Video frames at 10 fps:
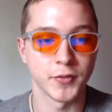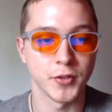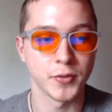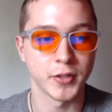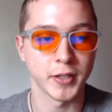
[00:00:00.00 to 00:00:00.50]

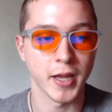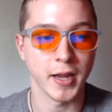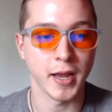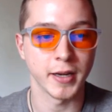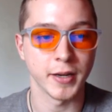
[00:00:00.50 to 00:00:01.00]
tooth
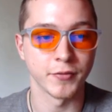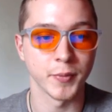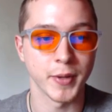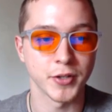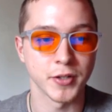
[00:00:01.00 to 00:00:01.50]
decay, and
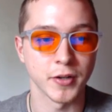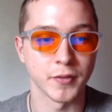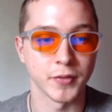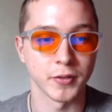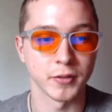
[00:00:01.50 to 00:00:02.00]
inflammation
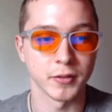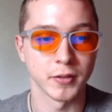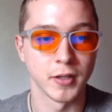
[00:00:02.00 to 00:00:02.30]
of the